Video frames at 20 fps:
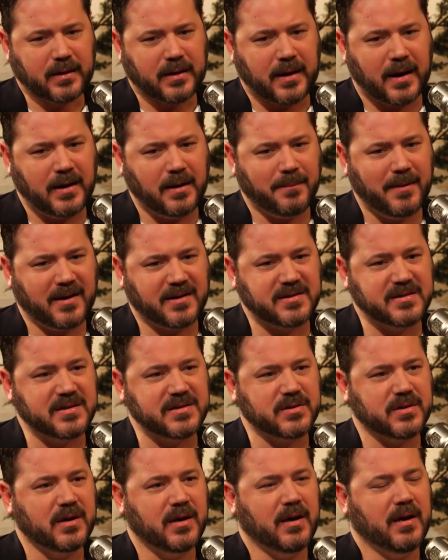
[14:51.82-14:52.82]
And he makes
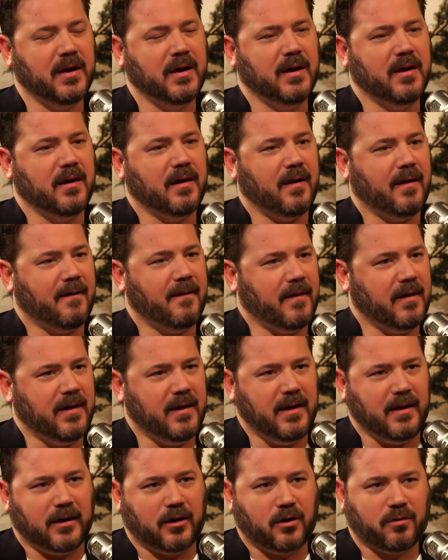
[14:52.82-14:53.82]
this
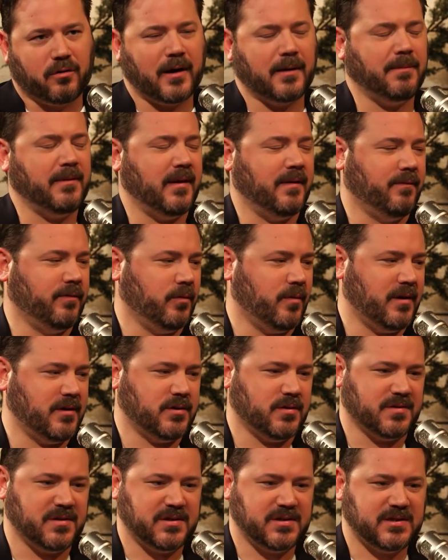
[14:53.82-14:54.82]
incredibly
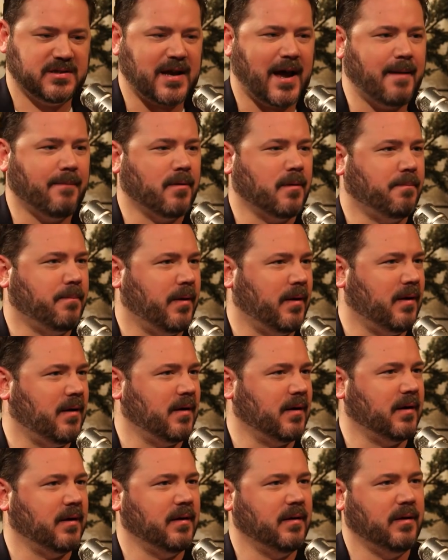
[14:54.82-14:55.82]
influential
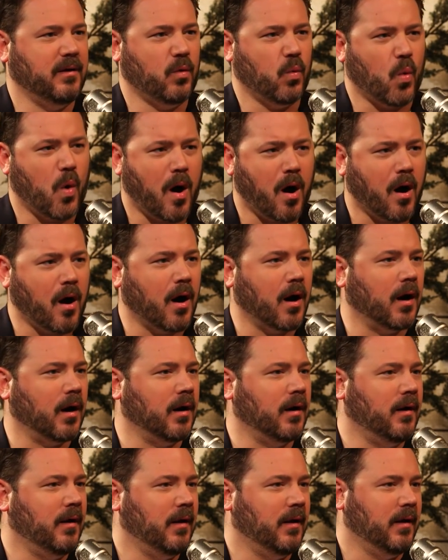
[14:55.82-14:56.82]
cyberpunk
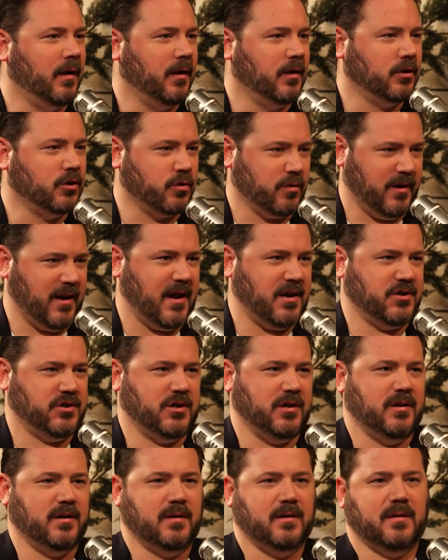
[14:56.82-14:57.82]
noir
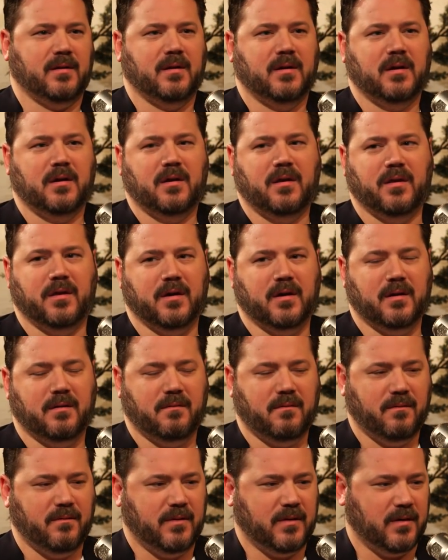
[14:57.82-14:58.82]
creation,
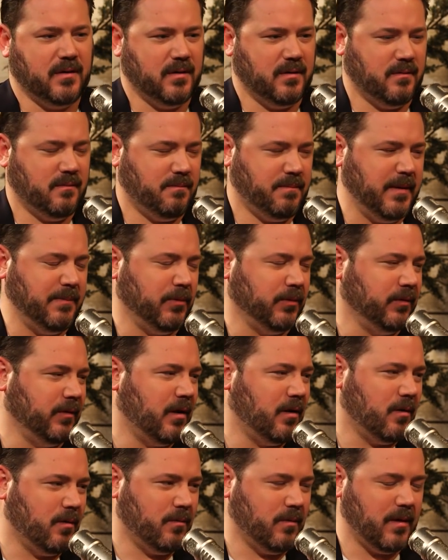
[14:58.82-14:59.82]
the people
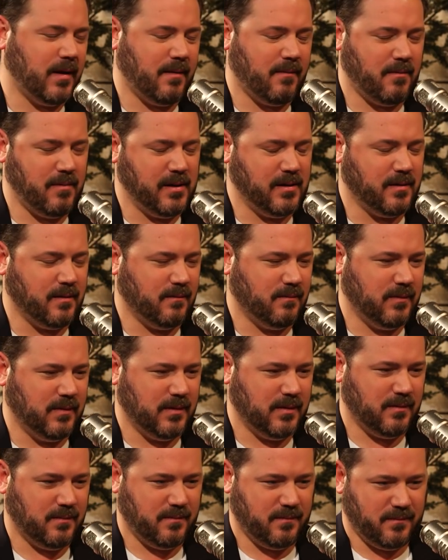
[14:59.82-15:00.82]
know. I mean,
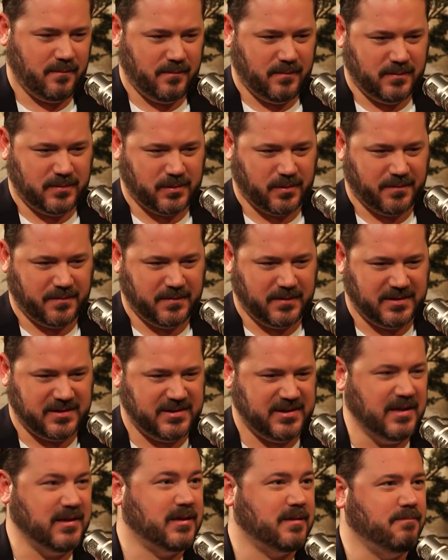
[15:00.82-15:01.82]
the sort of the
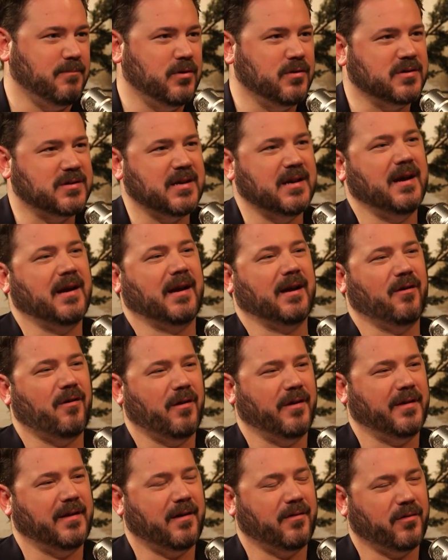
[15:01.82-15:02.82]
synth music and
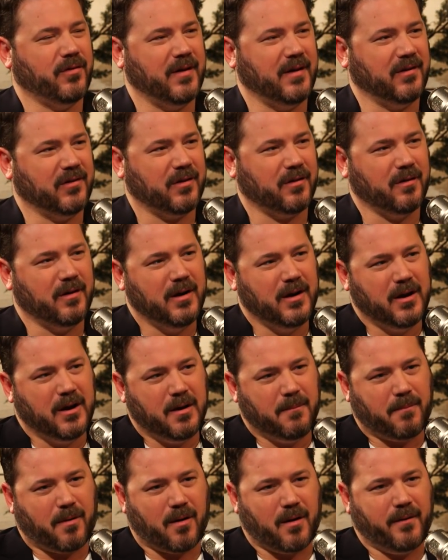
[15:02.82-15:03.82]
all the other things that are
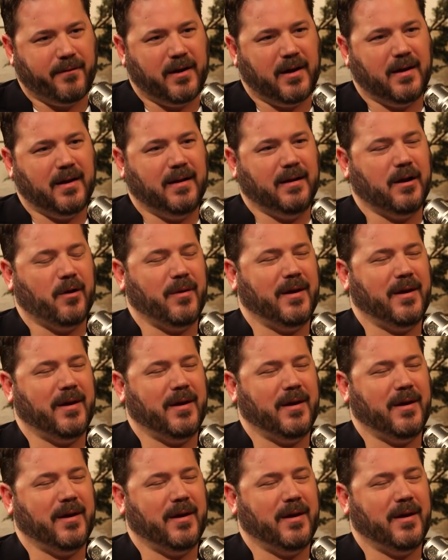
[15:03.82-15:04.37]
part of it. You know,